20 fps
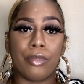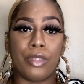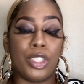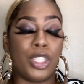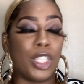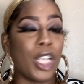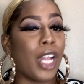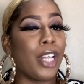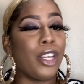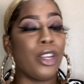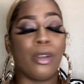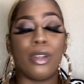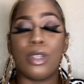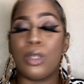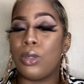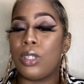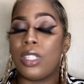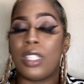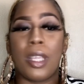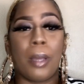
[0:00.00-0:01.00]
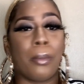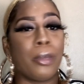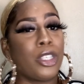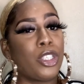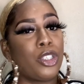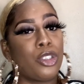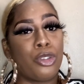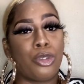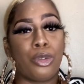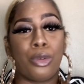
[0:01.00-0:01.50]
January to December
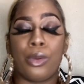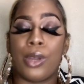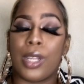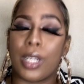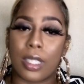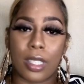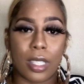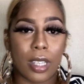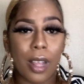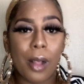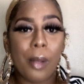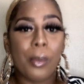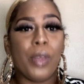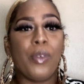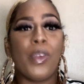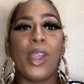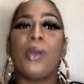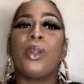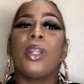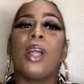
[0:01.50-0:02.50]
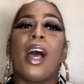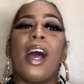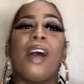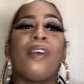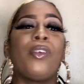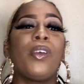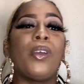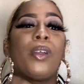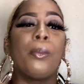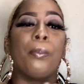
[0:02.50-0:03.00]
straight. If I could
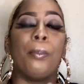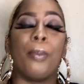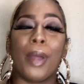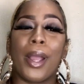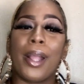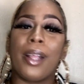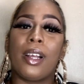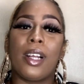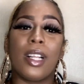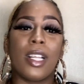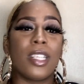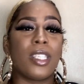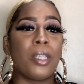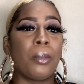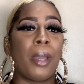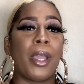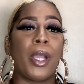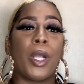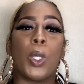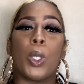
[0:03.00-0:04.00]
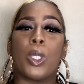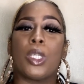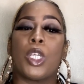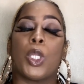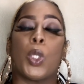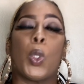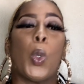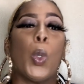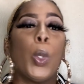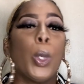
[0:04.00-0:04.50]
have bright colors in my
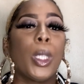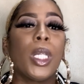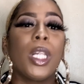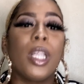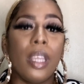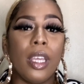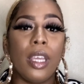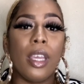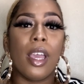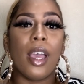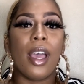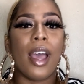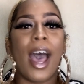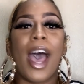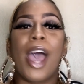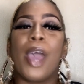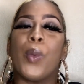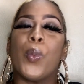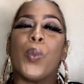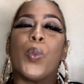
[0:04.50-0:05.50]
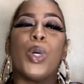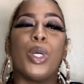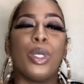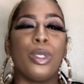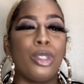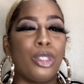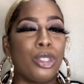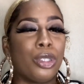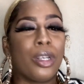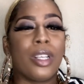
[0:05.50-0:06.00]
closet only, I
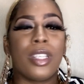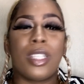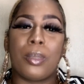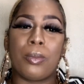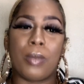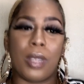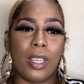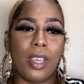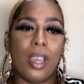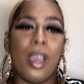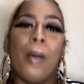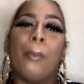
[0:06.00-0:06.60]
would. Trust me.